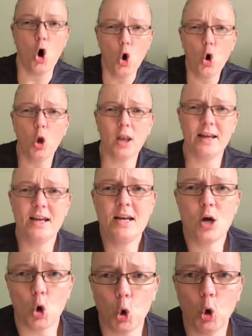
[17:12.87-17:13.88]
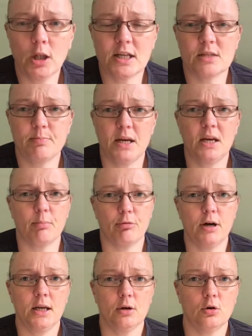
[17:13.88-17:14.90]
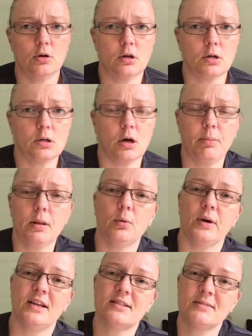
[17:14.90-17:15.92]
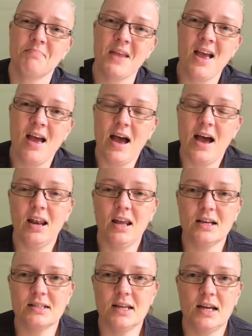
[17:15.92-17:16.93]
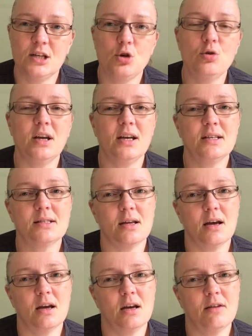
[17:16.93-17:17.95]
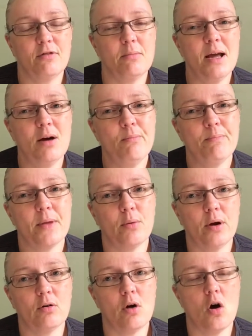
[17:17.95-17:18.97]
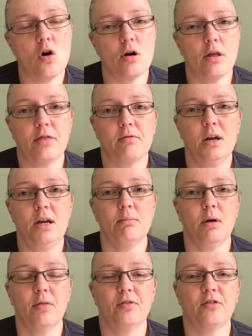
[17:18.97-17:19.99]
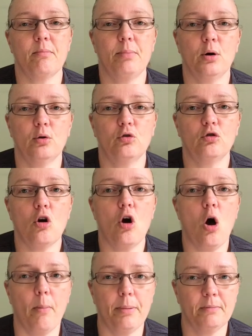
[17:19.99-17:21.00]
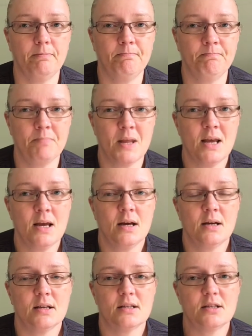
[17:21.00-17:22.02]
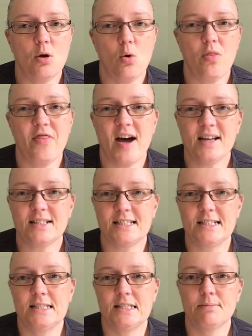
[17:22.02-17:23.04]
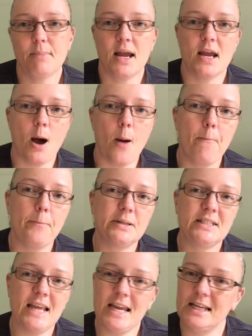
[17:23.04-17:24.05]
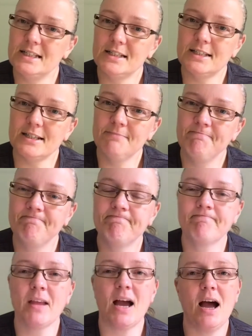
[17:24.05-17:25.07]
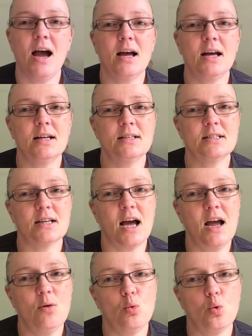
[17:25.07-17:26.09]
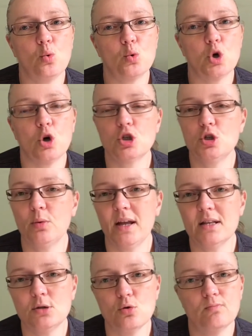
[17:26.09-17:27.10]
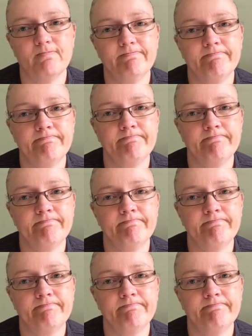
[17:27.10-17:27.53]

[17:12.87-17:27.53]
all in all, it's been a pretty good couple of weeks, and like I say, 2 days from now we're on 3 months post-op. So that is my update, and I will talk to you again soon.